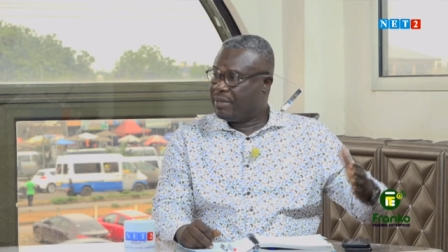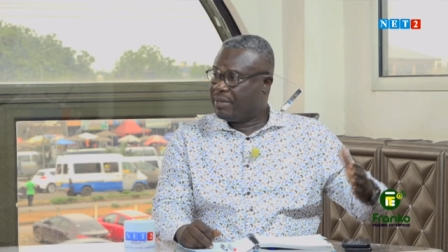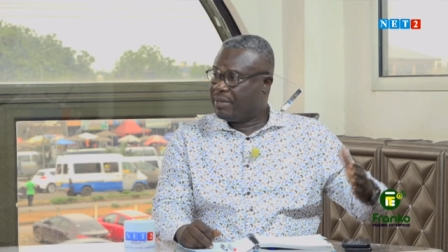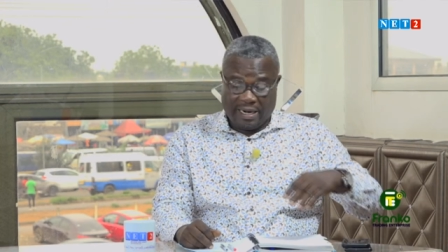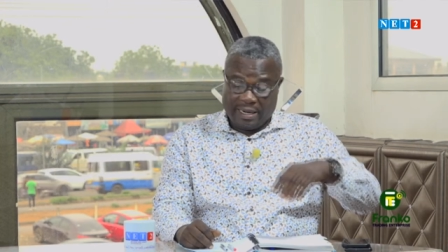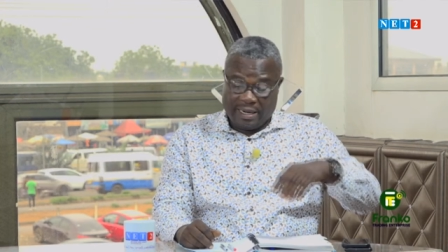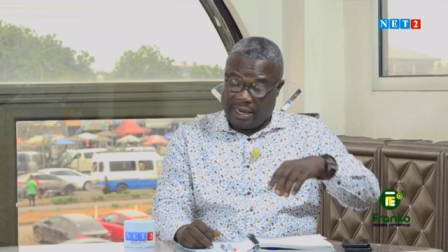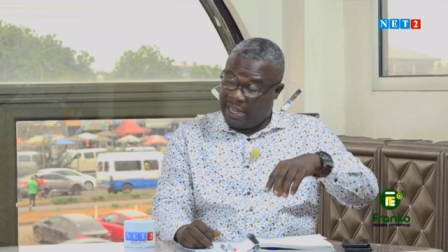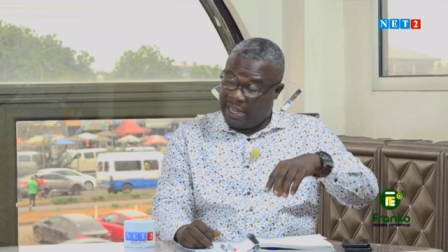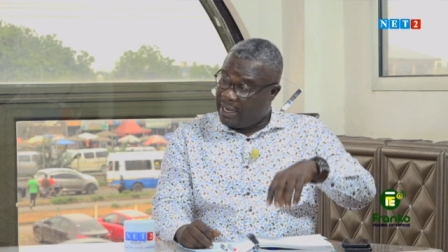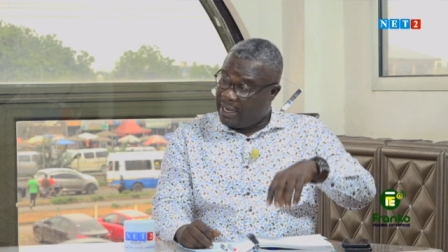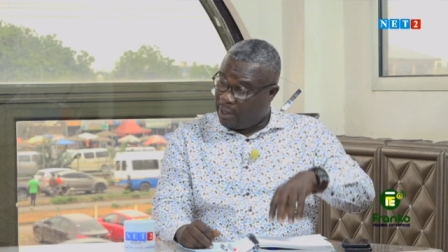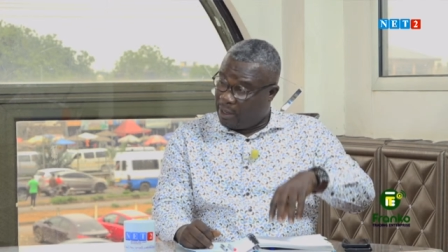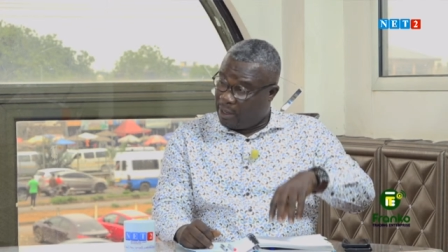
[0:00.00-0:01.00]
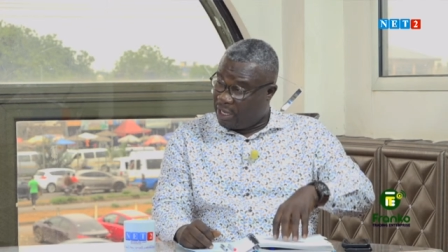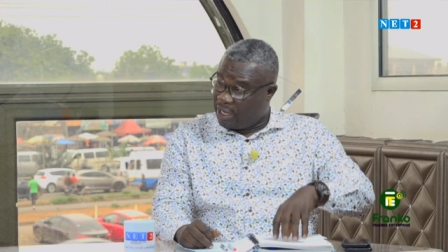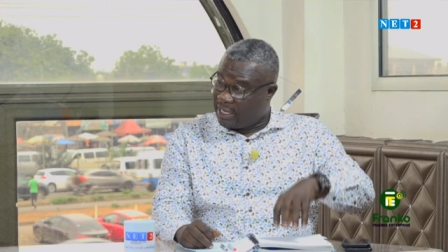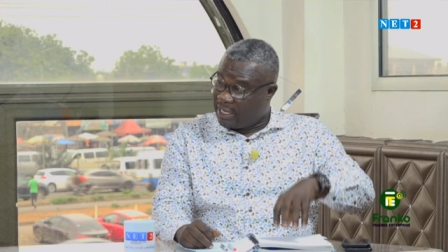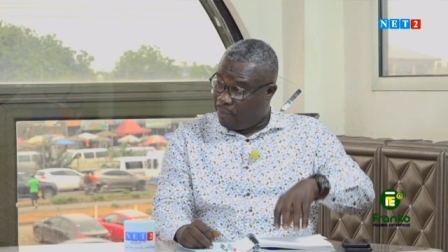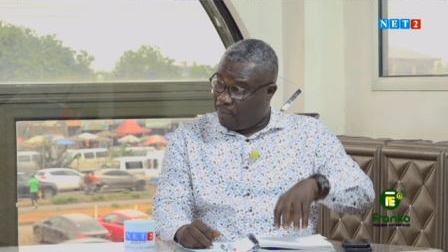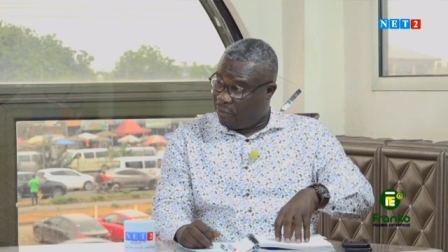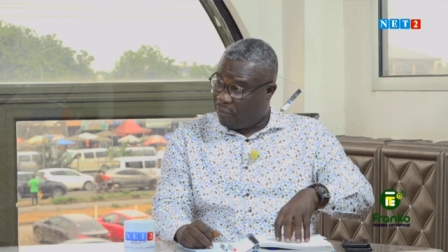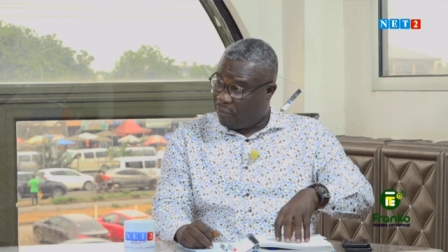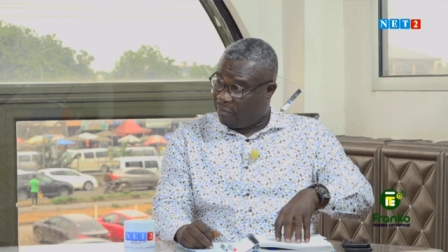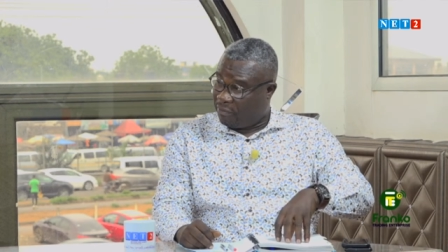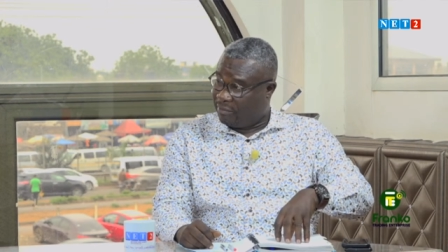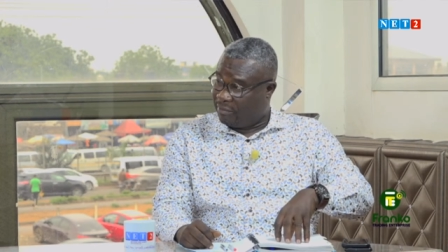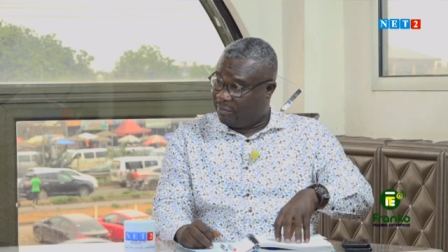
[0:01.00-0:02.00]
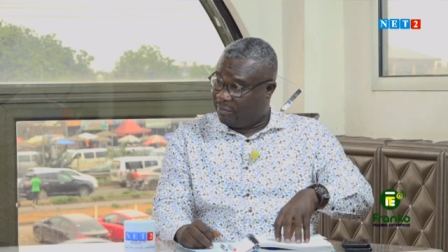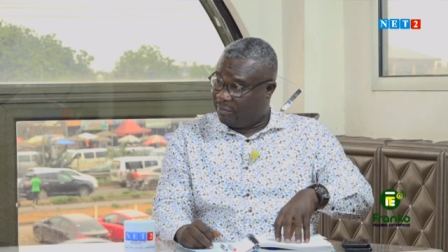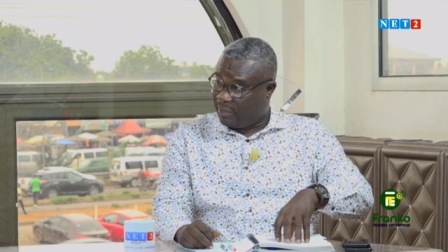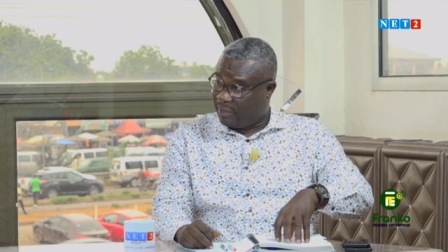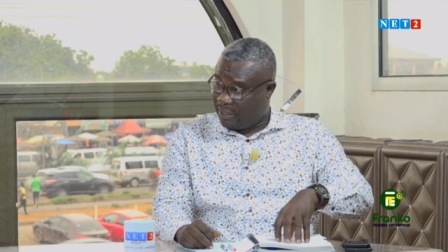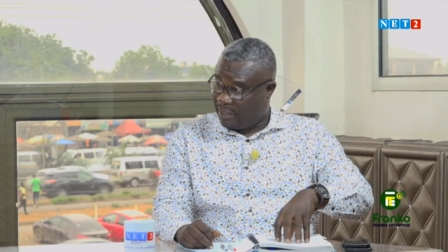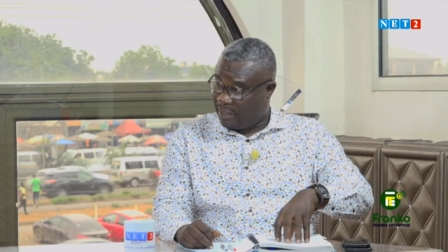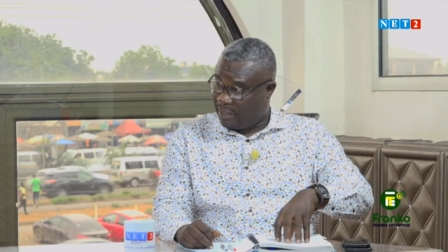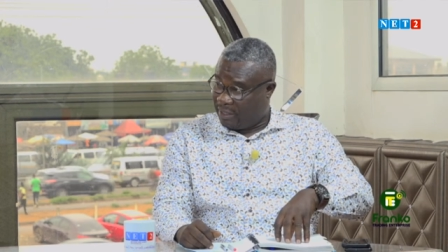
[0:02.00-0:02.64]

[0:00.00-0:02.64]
and then and then Kanye Japan, huh?